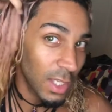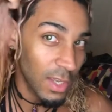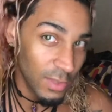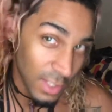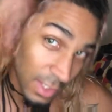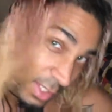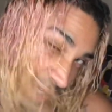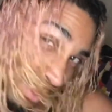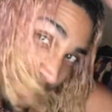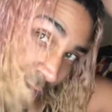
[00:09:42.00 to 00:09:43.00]
It wasn't the
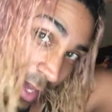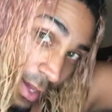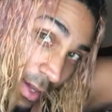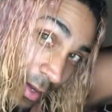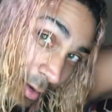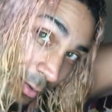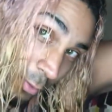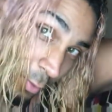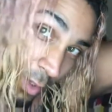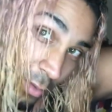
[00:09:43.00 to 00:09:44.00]
color's fault.
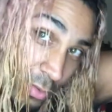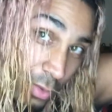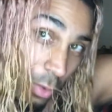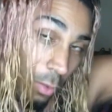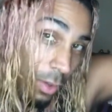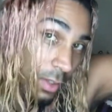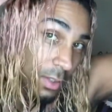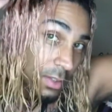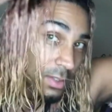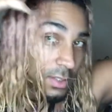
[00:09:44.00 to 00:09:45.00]
Again, it was not the brand.
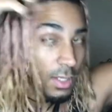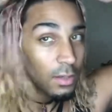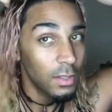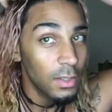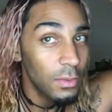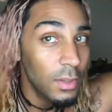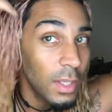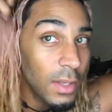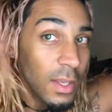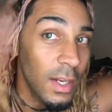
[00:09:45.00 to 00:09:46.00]
It was because I left the
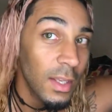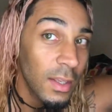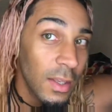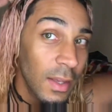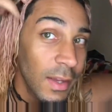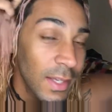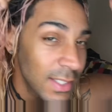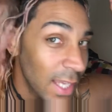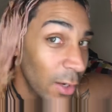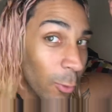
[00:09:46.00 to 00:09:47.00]
color in too short
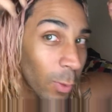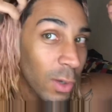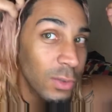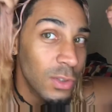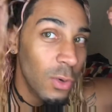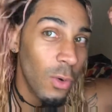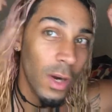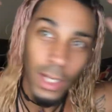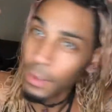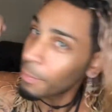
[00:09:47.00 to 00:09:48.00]
of a time.
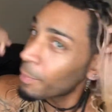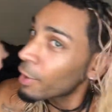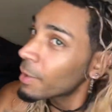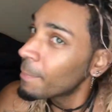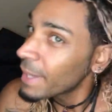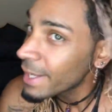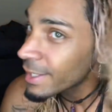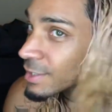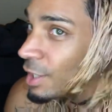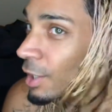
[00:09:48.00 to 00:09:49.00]
So just
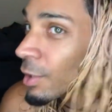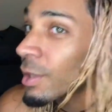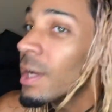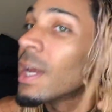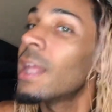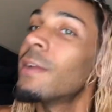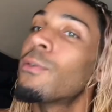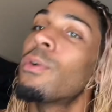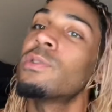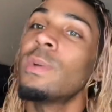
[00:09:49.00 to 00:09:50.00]
keep that in mind when you're
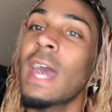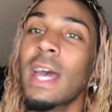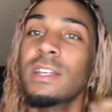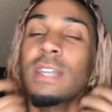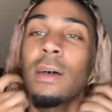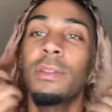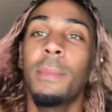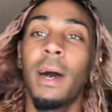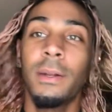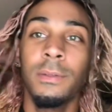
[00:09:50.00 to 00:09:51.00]
doing a color service.
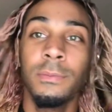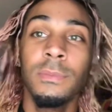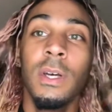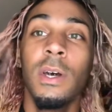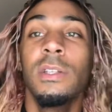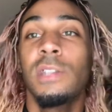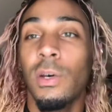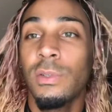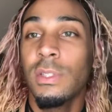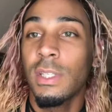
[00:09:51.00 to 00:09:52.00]
Make sure you keep
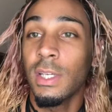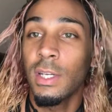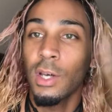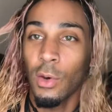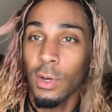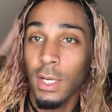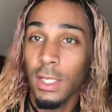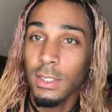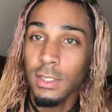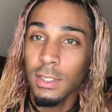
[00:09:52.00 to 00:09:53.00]
your color in
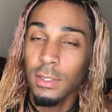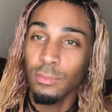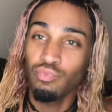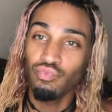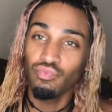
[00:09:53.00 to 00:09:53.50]
long enough so you can